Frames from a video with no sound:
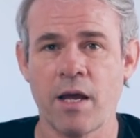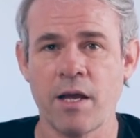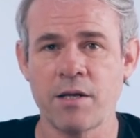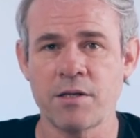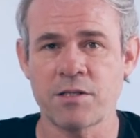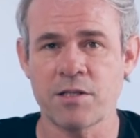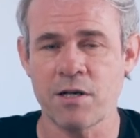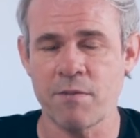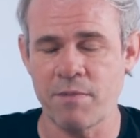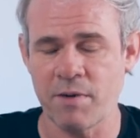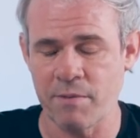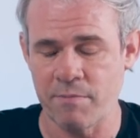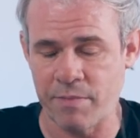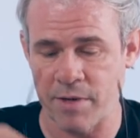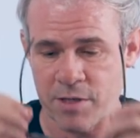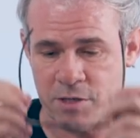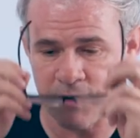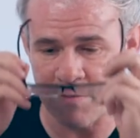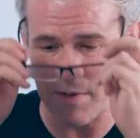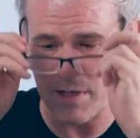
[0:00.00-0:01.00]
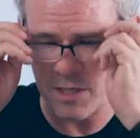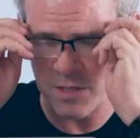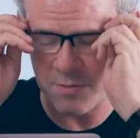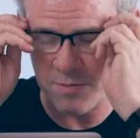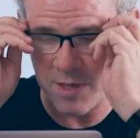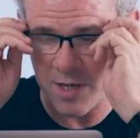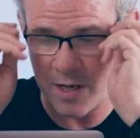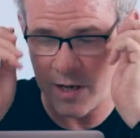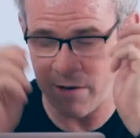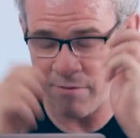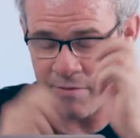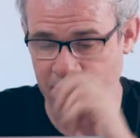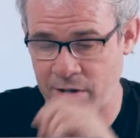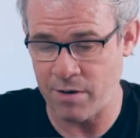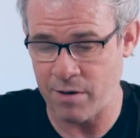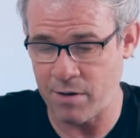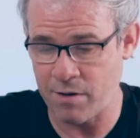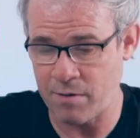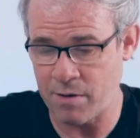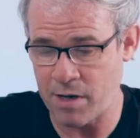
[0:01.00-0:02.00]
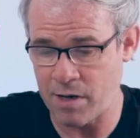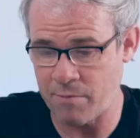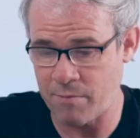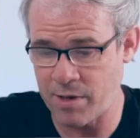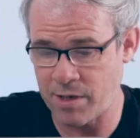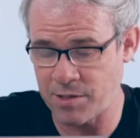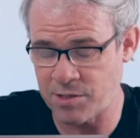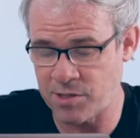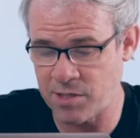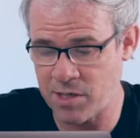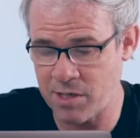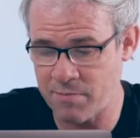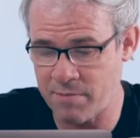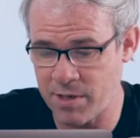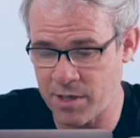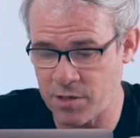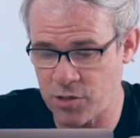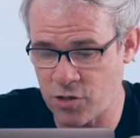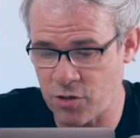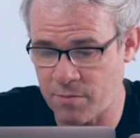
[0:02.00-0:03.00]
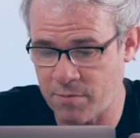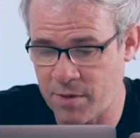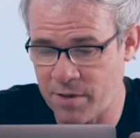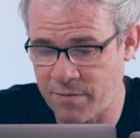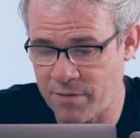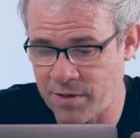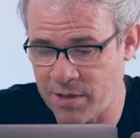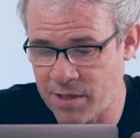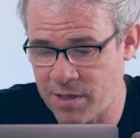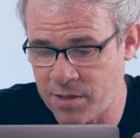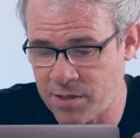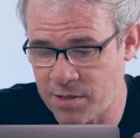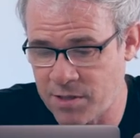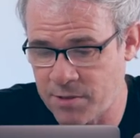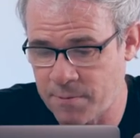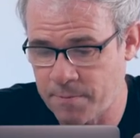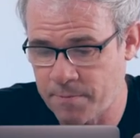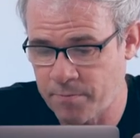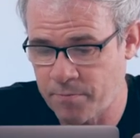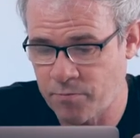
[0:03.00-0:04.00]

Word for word: And there's a couple of benchmarks we have here. I ran a Cinebench on both of these,